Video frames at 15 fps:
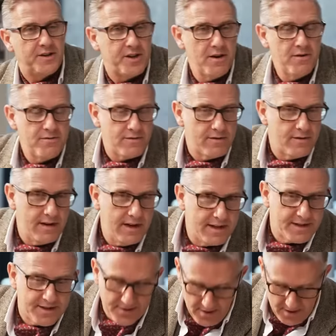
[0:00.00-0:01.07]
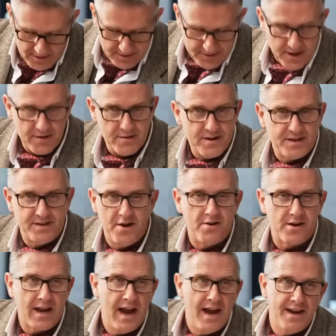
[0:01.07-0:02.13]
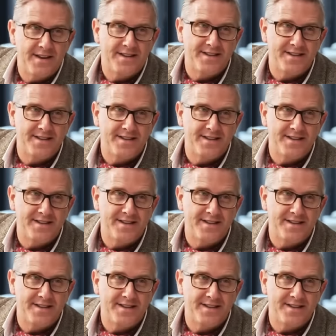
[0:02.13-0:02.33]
So it's not as though he's not getting